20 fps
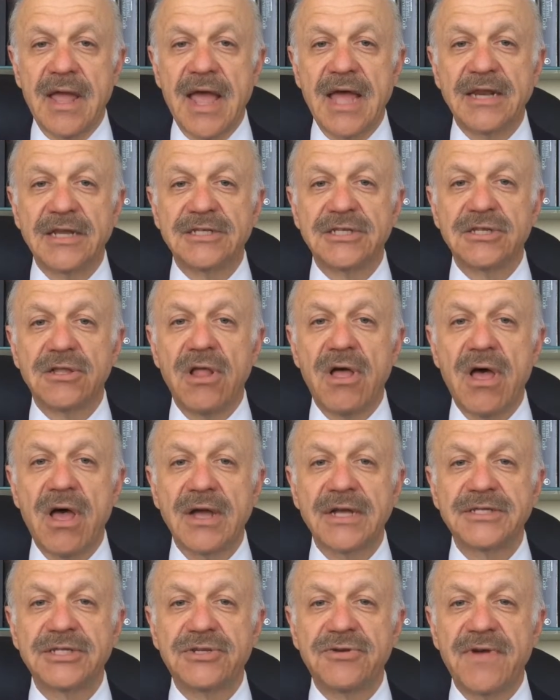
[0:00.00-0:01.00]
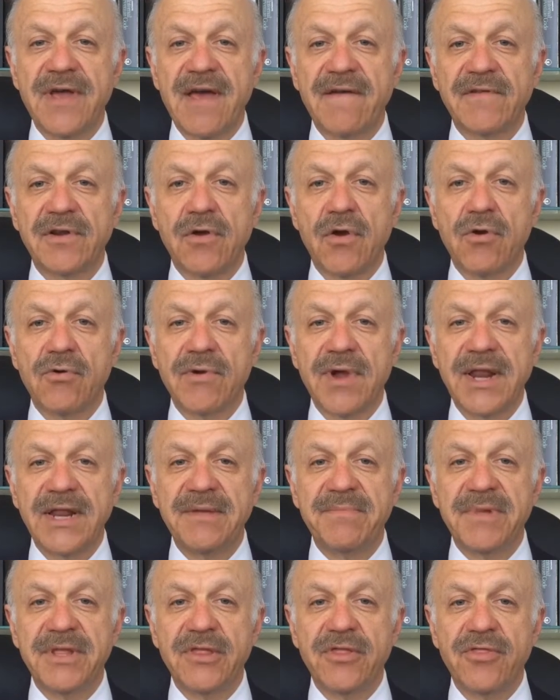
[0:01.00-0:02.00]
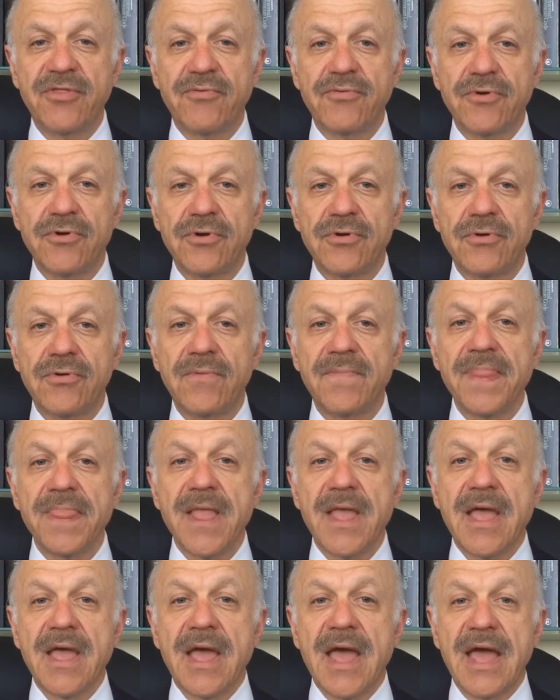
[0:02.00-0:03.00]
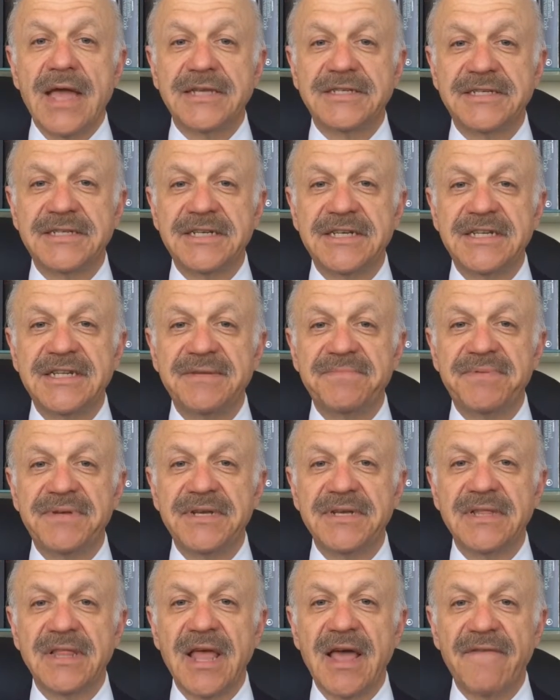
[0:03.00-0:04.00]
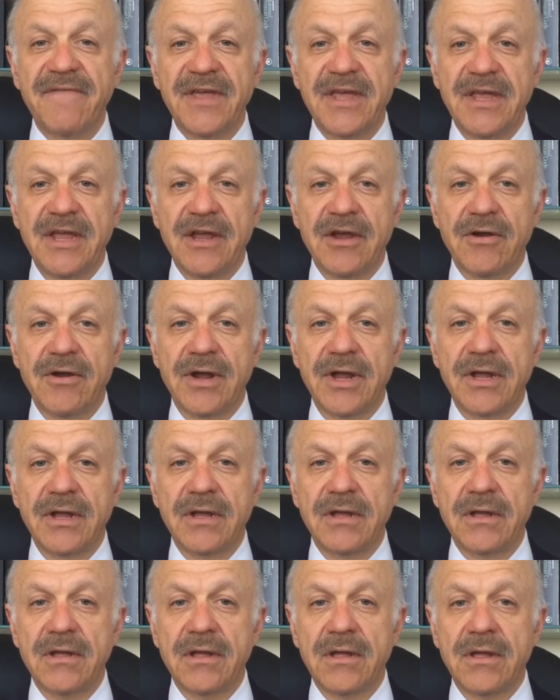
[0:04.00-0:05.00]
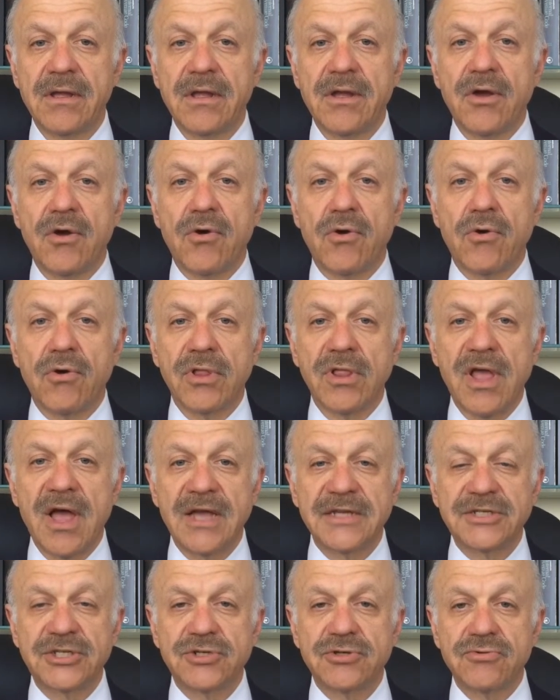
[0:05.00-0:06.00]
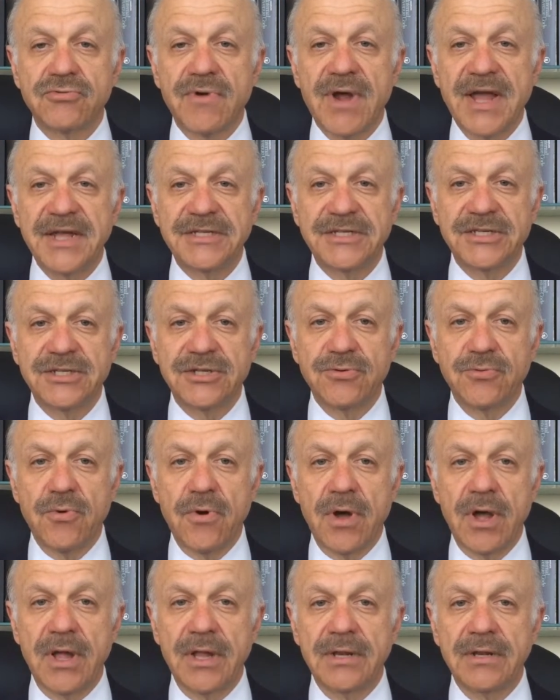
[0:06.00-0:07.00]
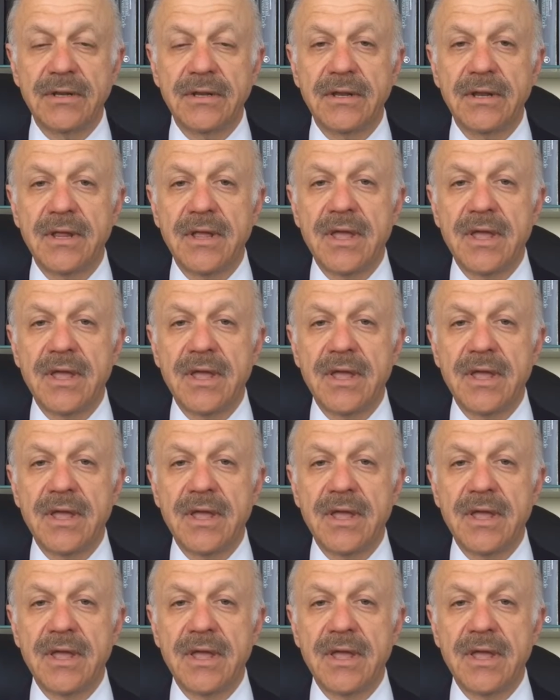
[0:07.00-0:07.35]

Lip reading: and as long as you haven't already been through a CDP levy hearing or lost your rights to one,